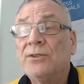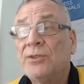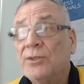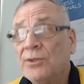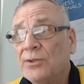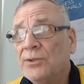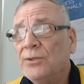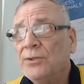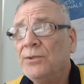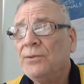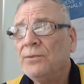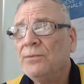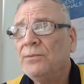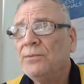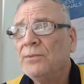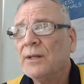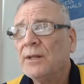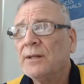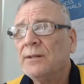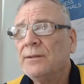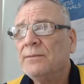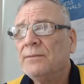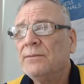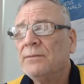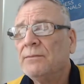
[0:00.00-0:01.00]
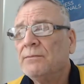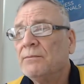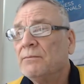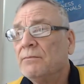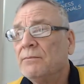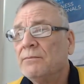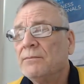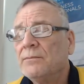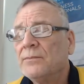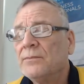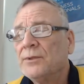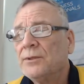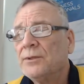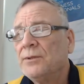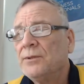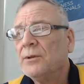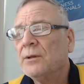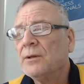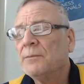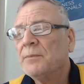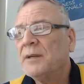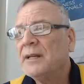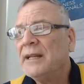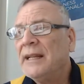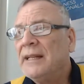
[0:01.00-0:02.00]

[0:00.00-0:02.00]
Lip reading: to do it.